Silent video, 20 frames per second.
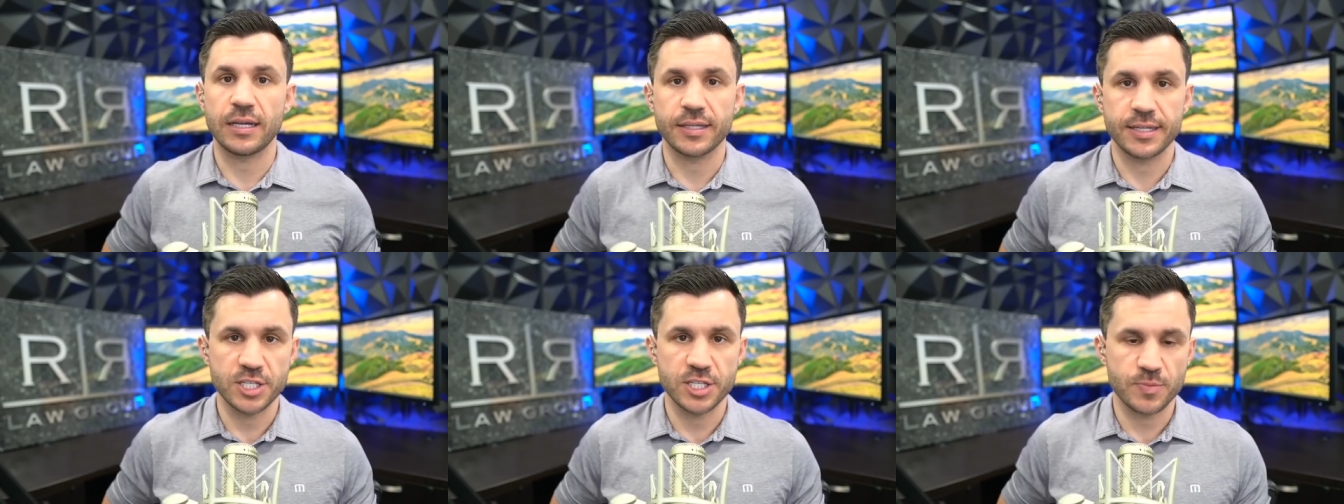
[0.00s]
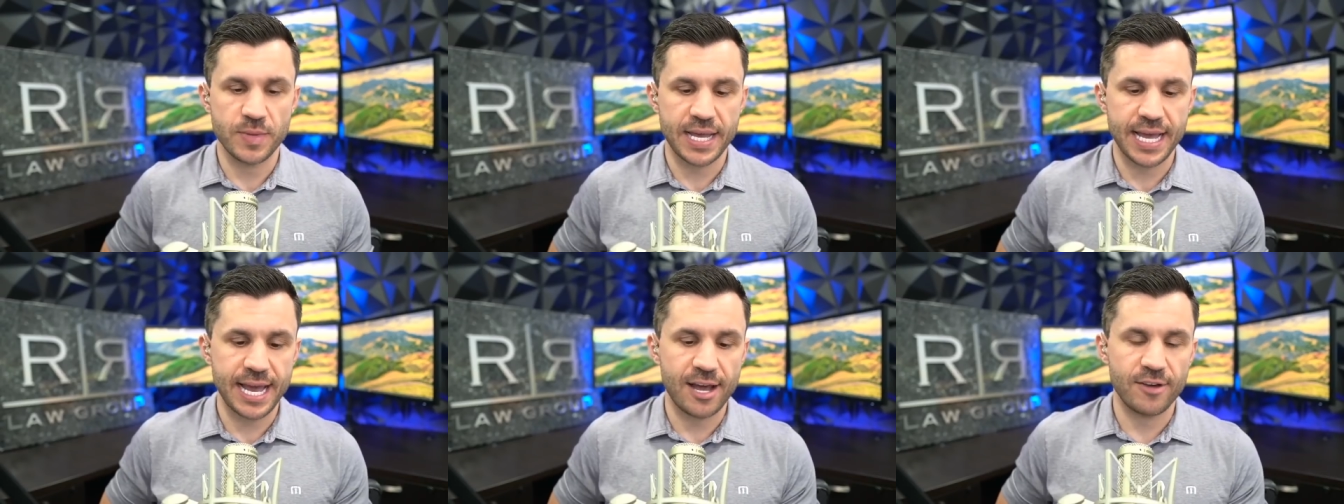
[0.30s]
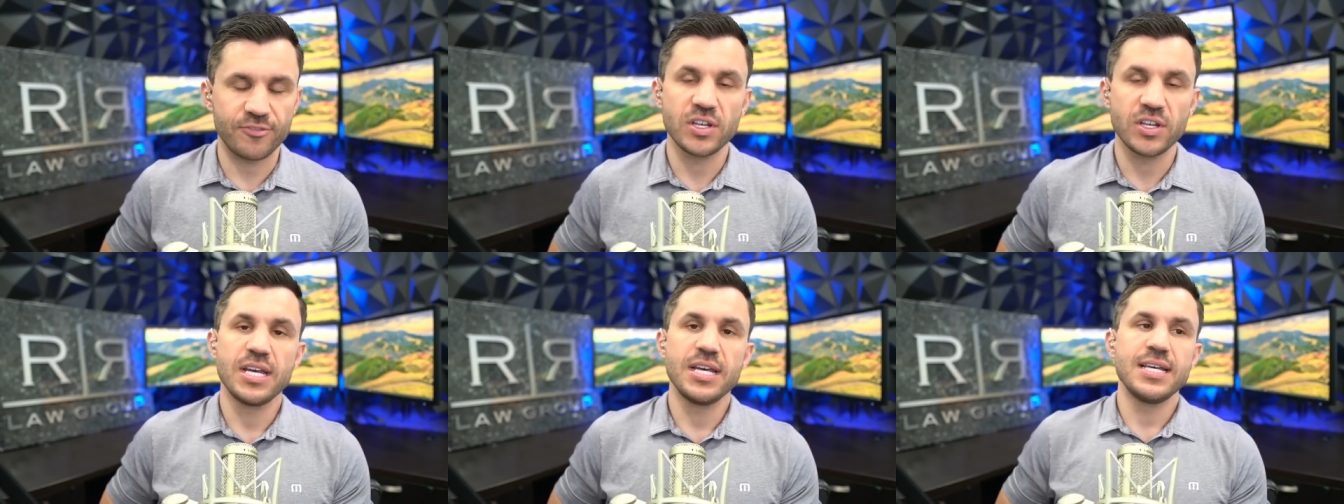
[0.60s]
on his
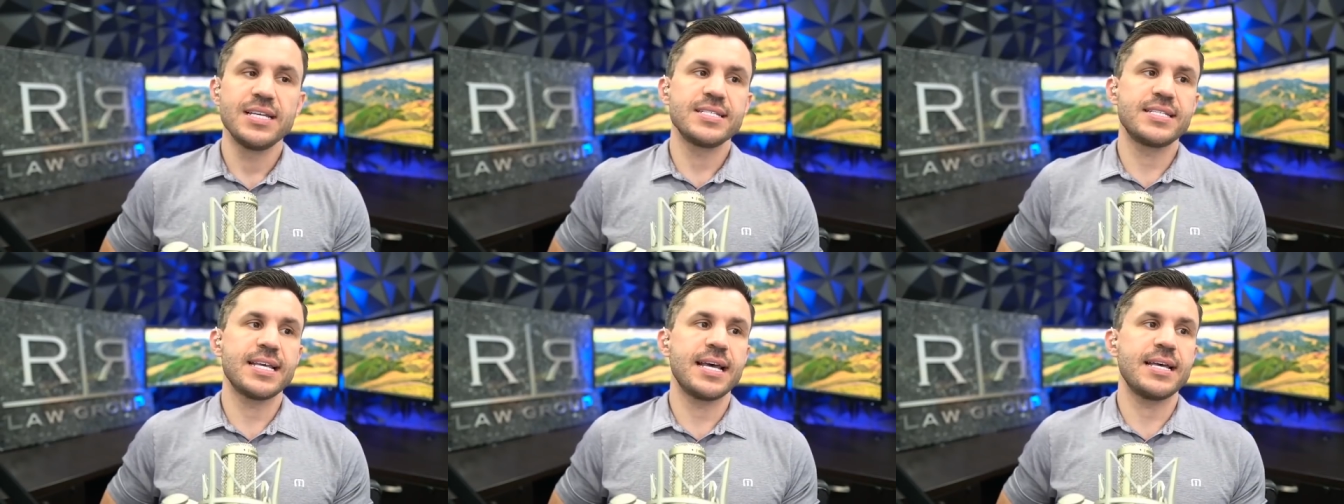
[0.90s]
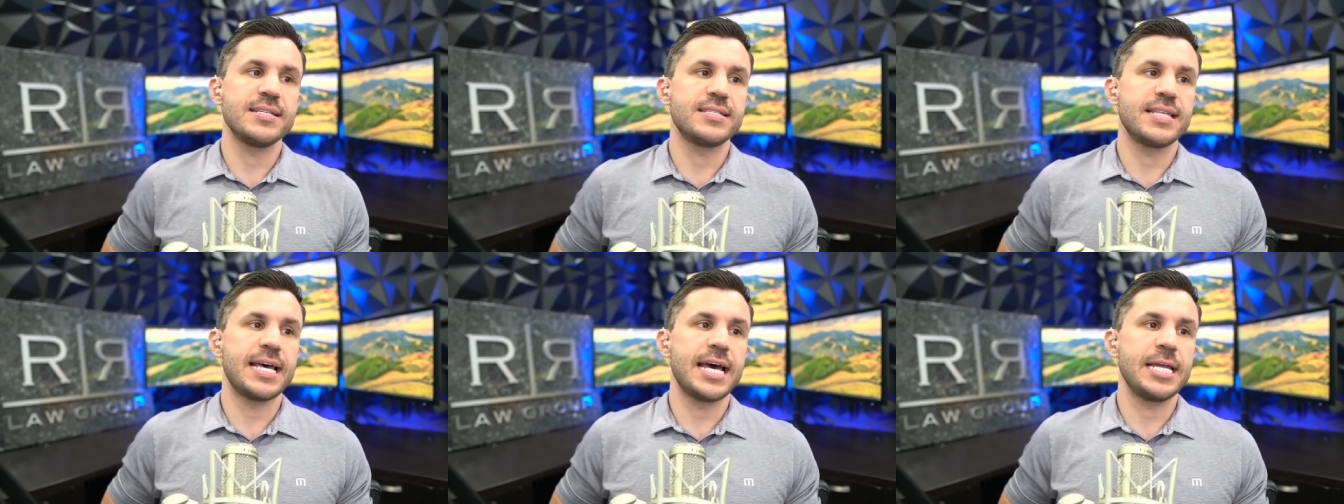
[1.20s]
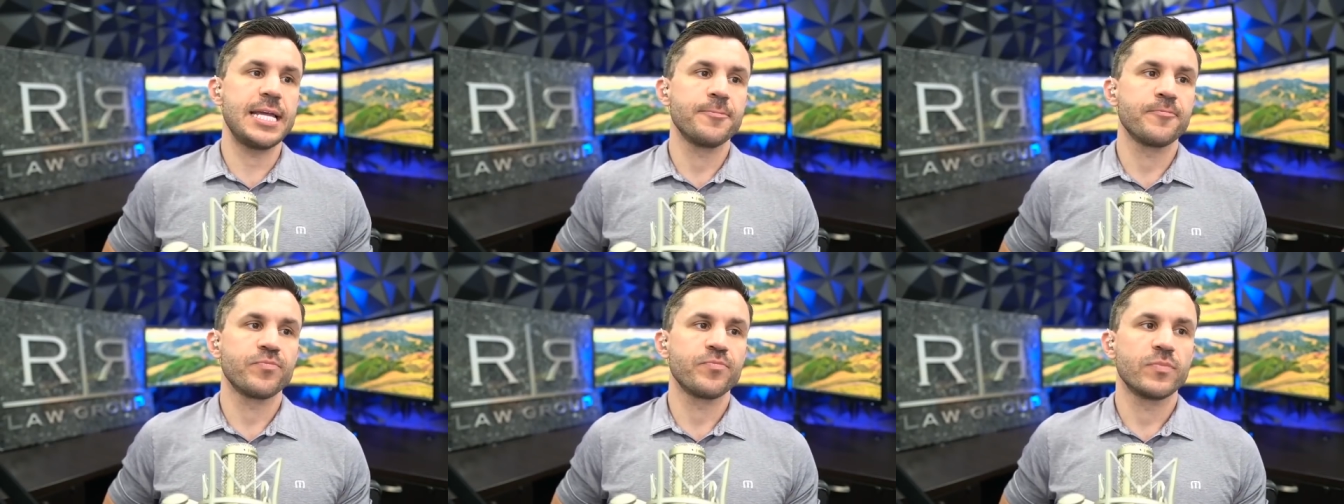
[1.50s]
behalf, says
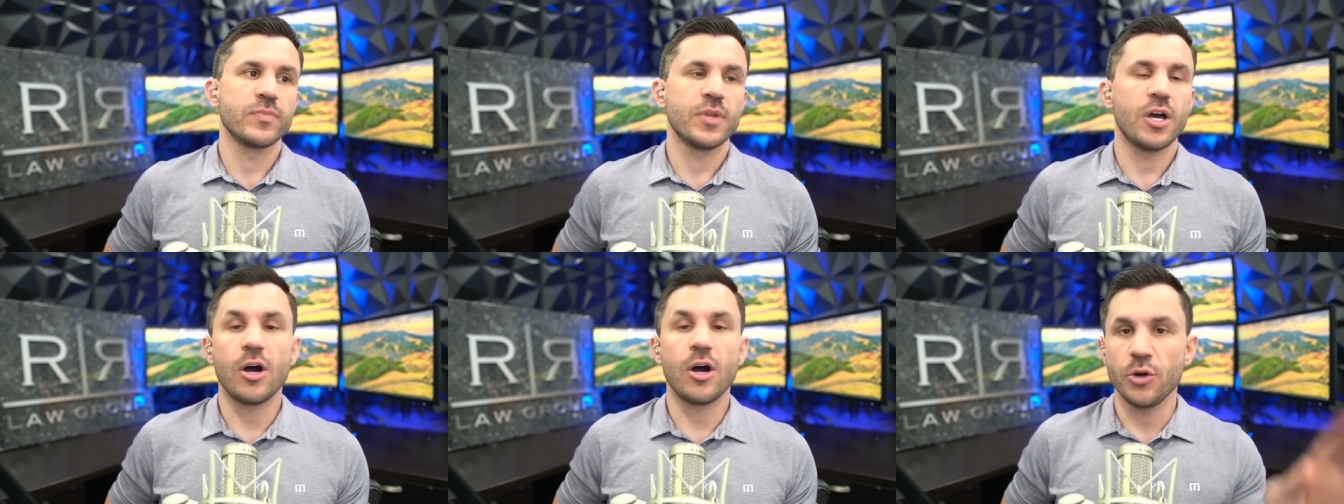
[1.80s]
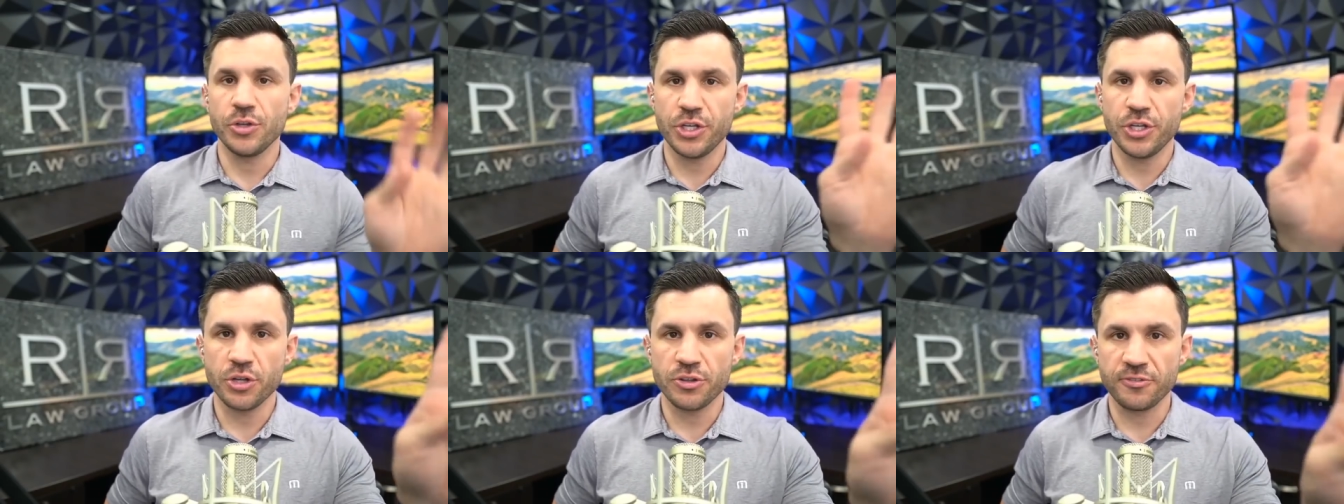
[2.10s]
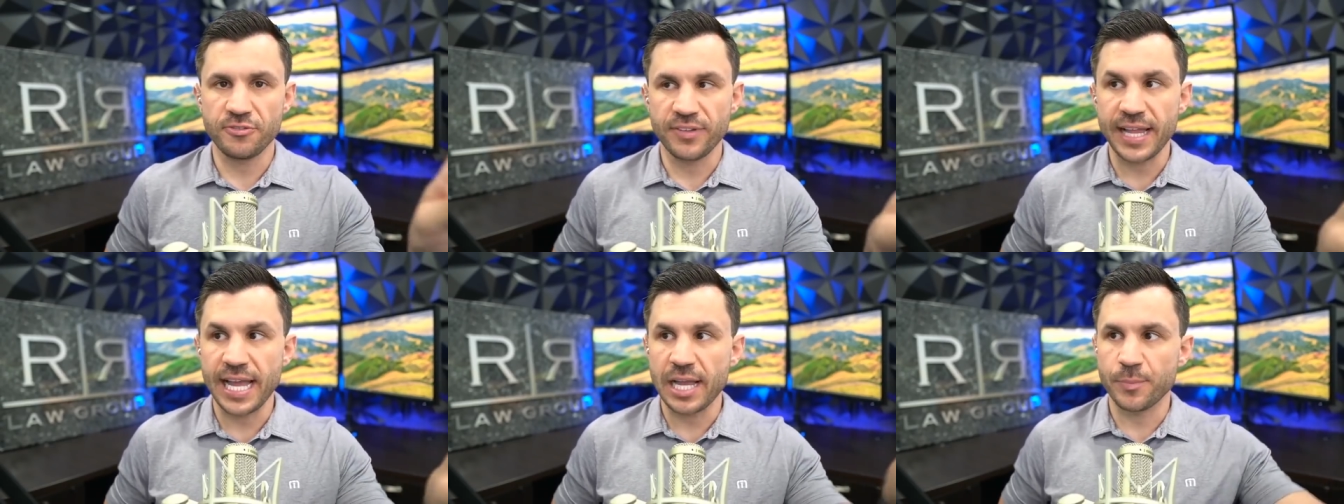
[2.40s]
that, oh, you know, the
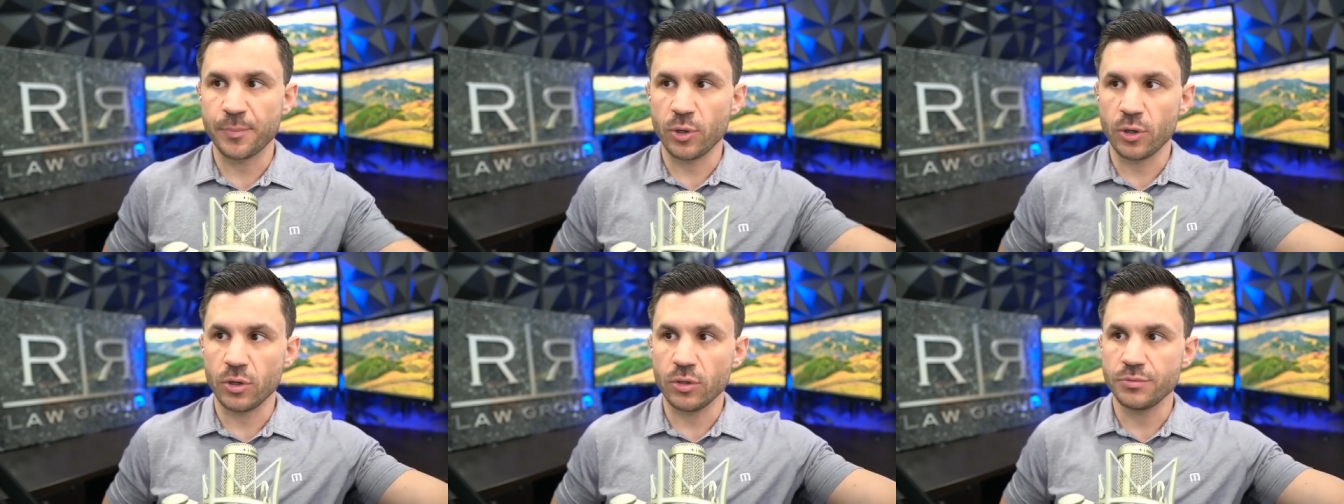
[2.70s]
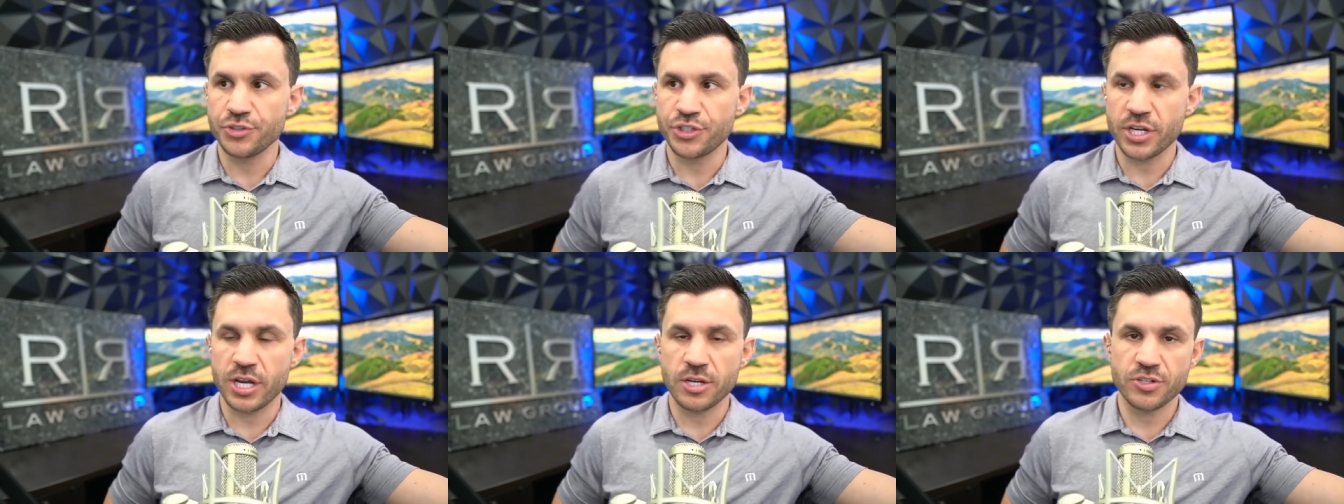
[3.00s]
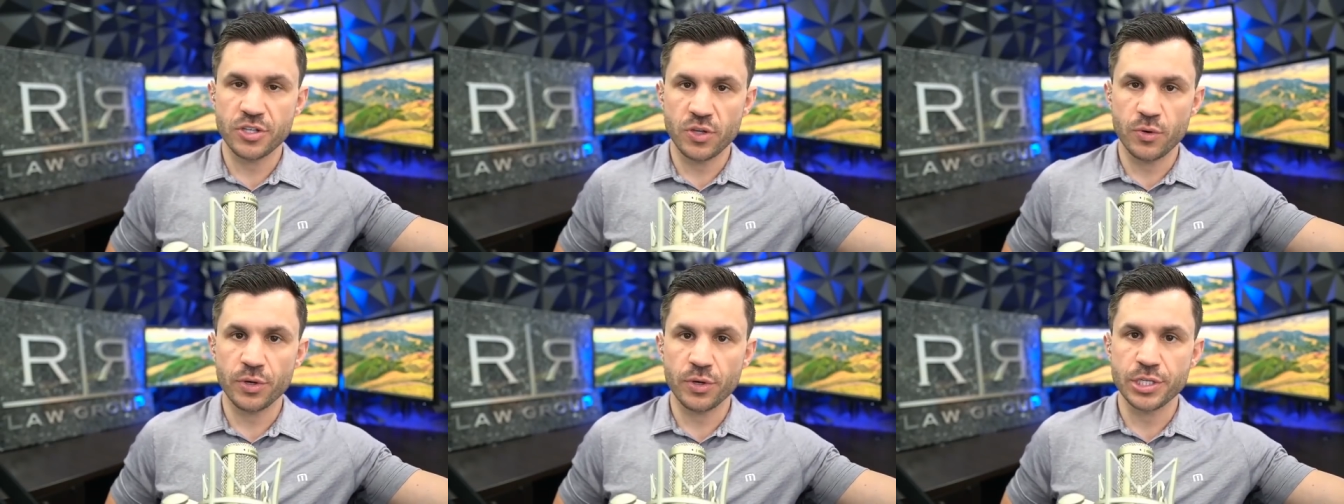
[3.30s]
flagpole, Judge,
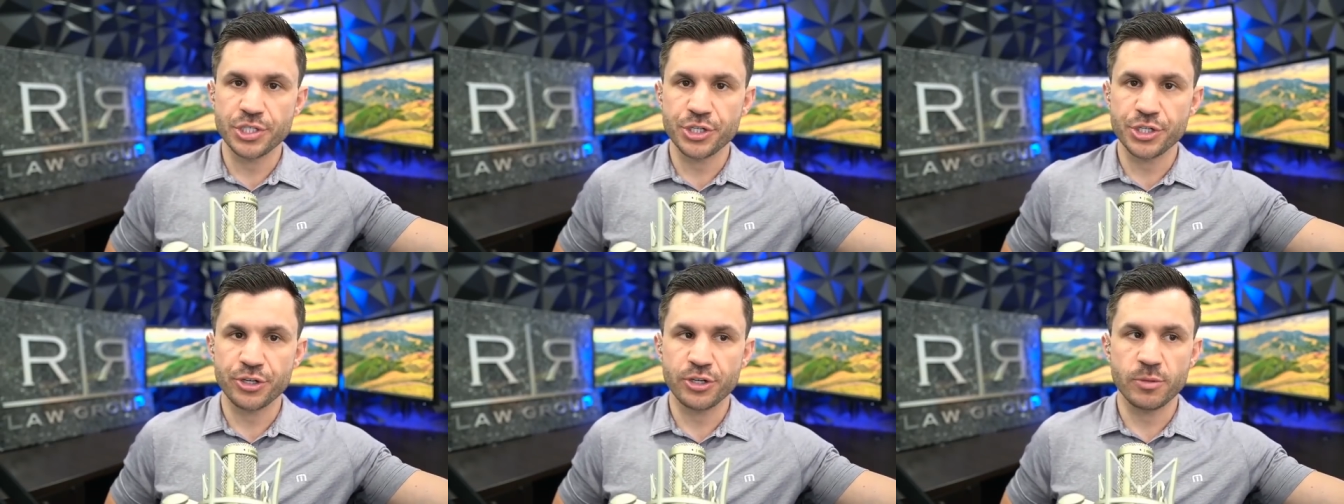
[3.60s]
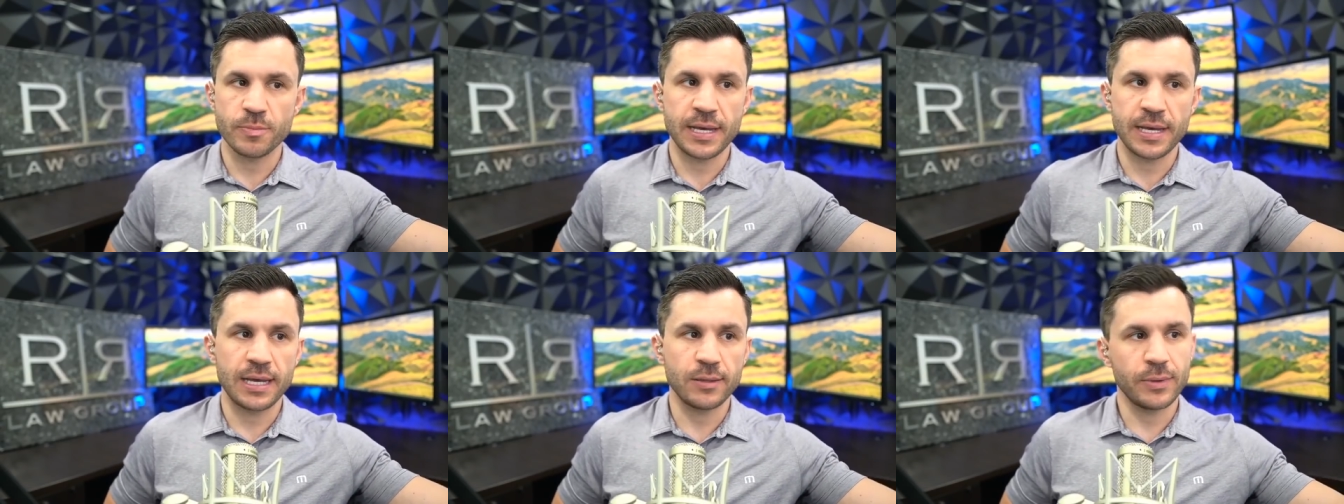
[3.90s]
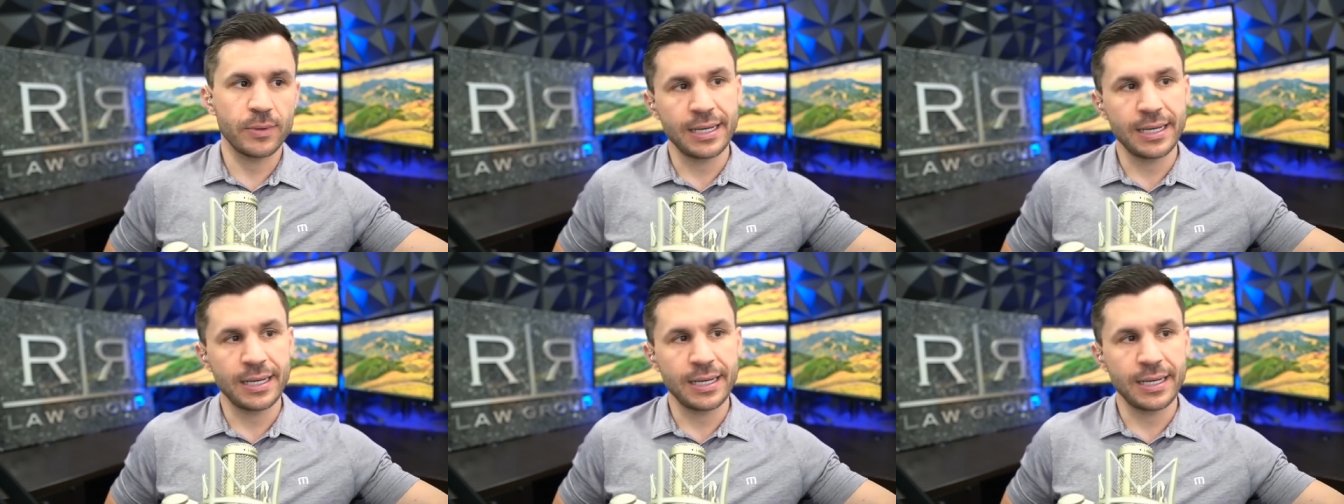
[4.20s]
that you were concerned about?